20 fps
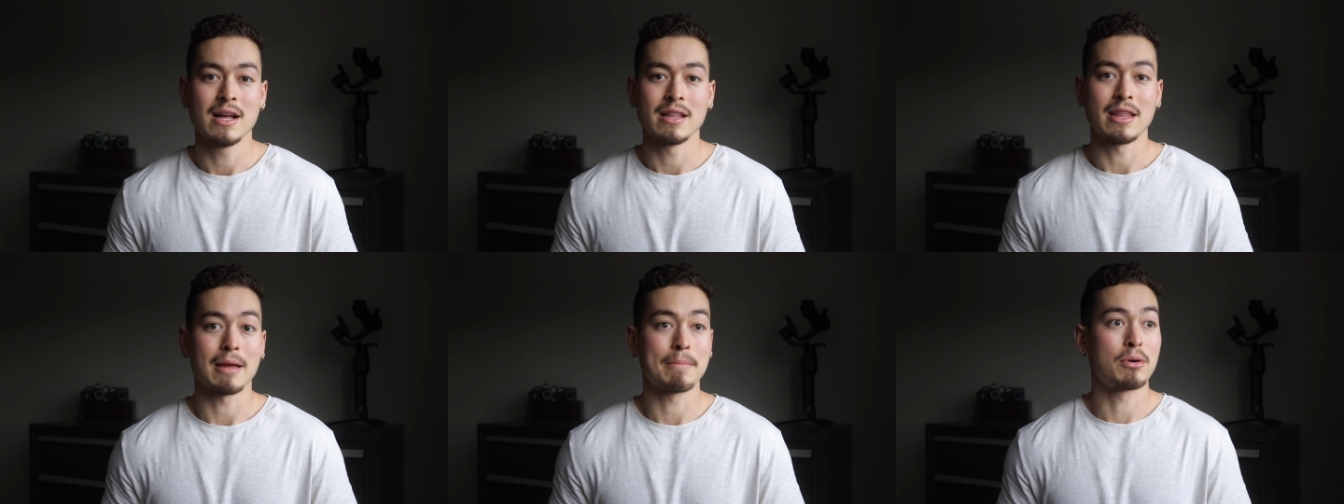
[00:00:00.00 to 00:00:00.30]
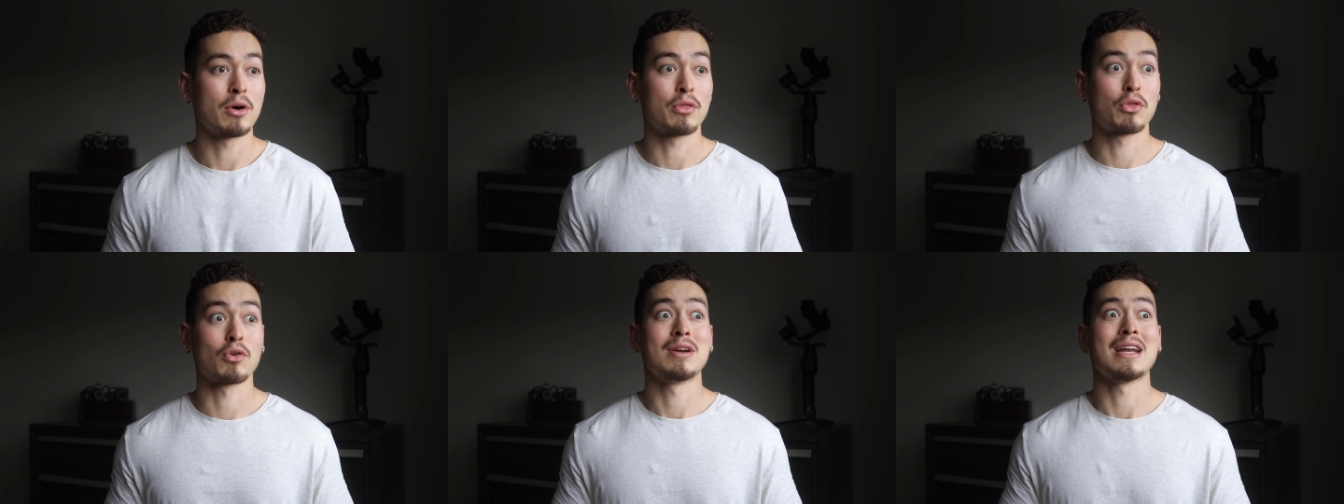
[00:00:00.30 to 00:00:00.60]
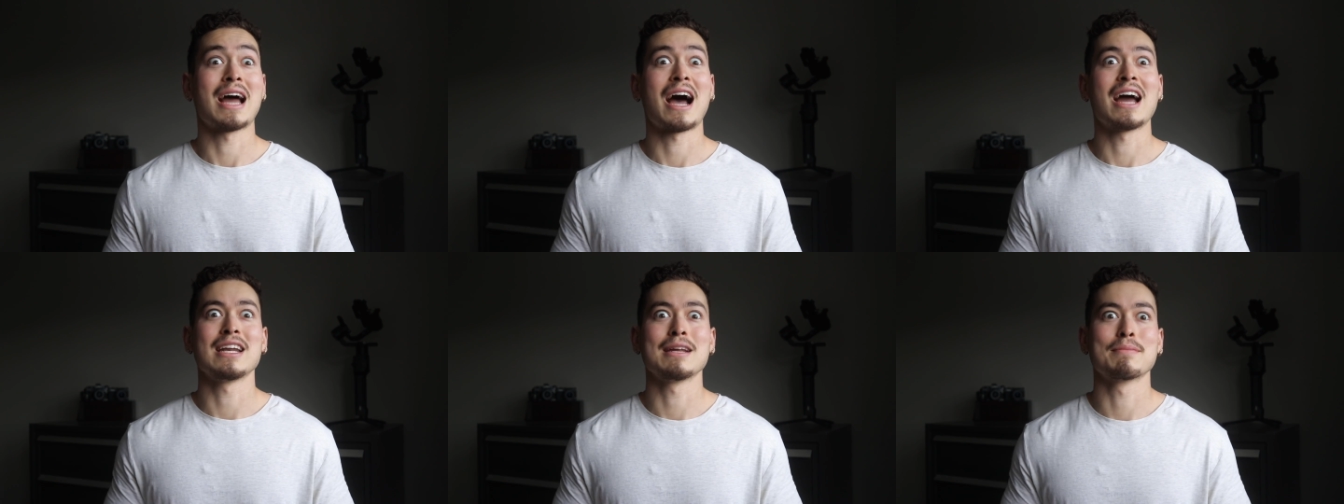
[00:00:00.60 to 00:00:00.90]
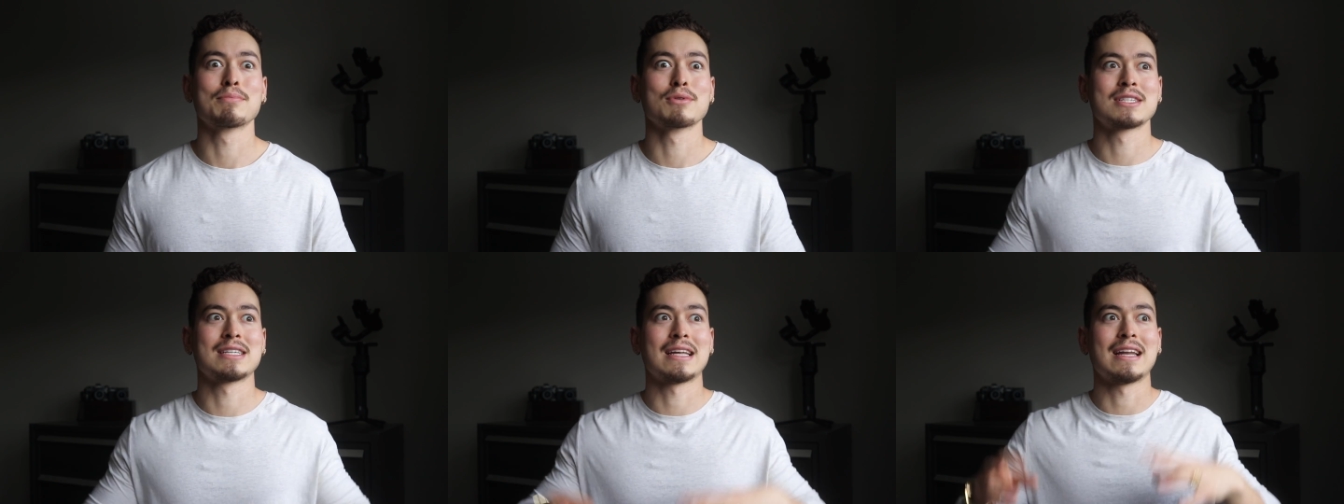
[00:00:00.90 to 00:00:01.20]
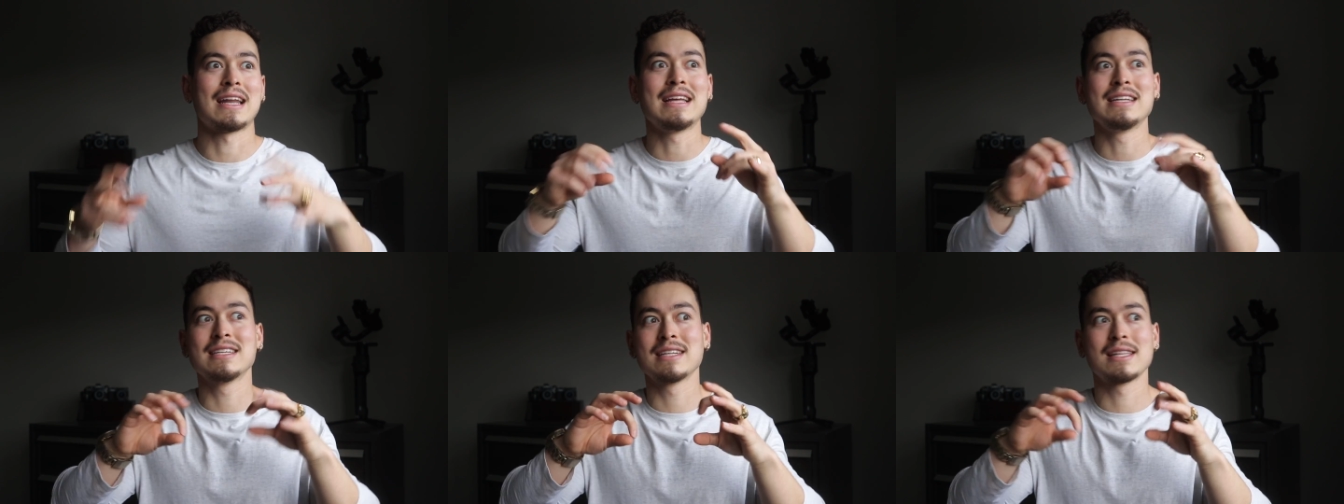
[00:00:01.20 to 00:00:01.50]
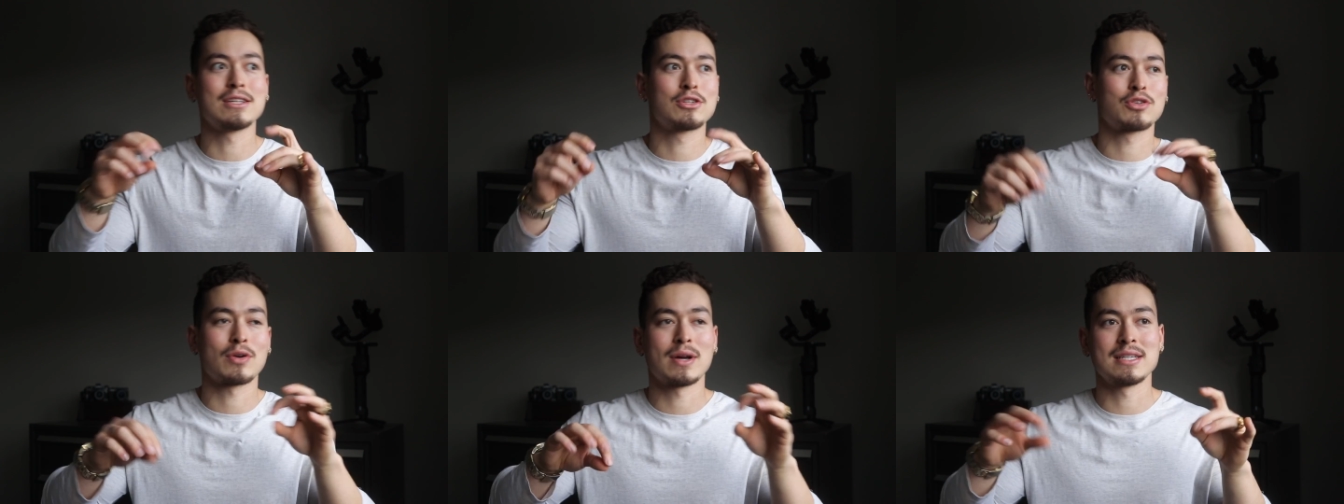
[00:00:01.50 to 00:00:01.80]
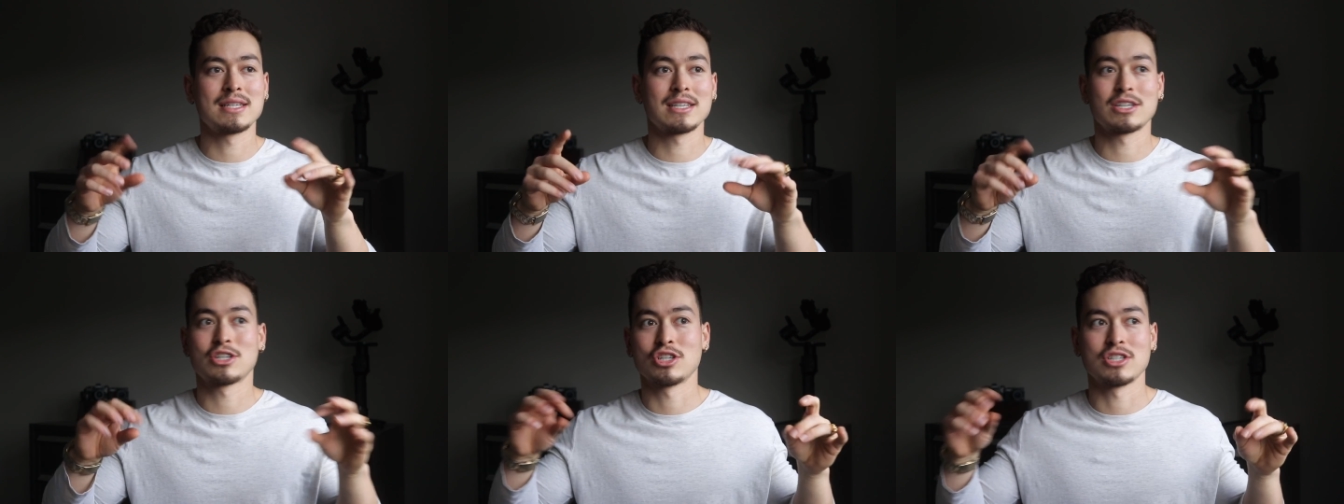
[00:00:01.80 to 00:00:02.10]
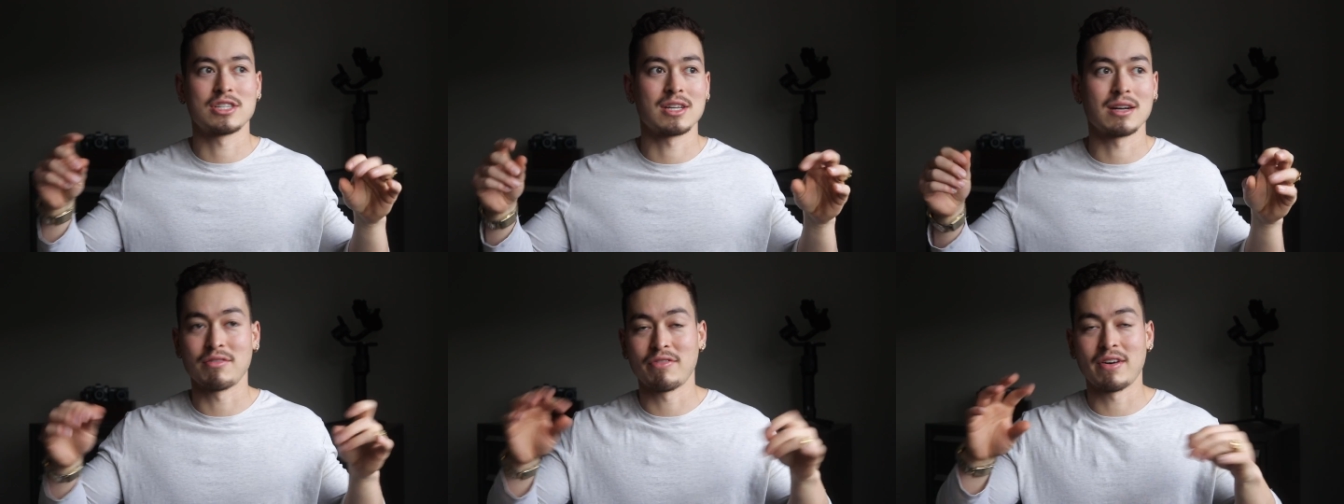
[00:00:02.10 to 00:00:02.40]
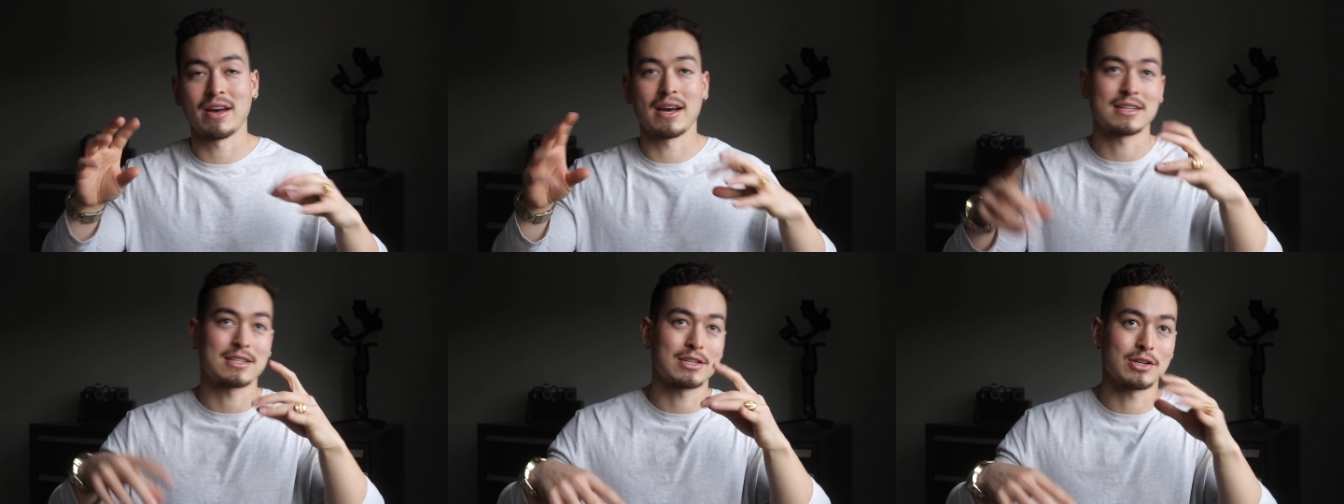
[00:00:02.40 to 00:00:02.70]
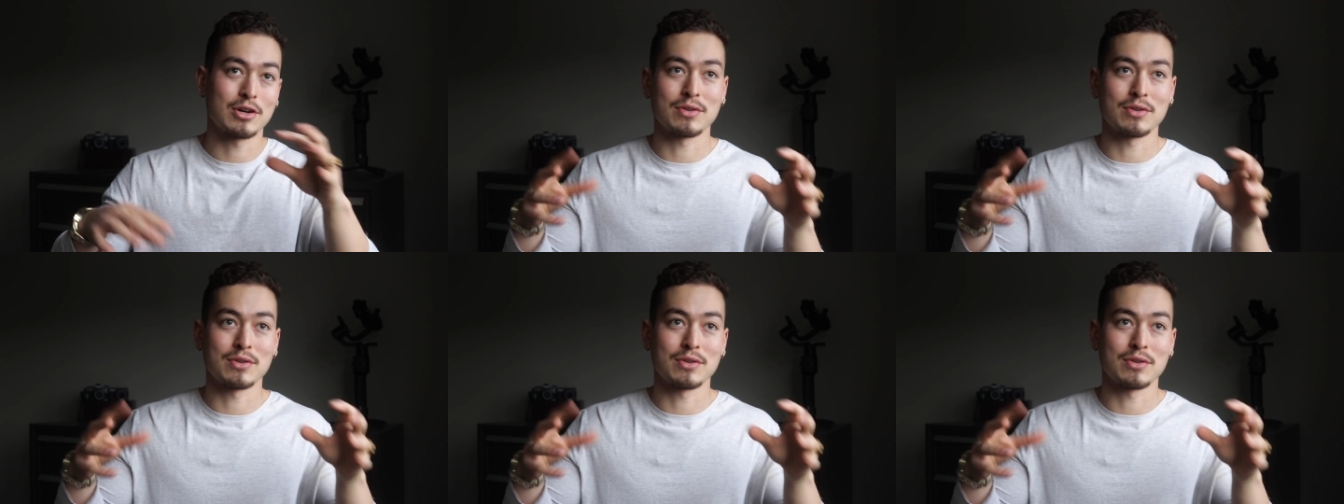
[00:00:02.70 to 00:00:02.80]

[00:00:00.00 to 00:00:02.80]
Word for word: They put their 90% into the transitions and effects and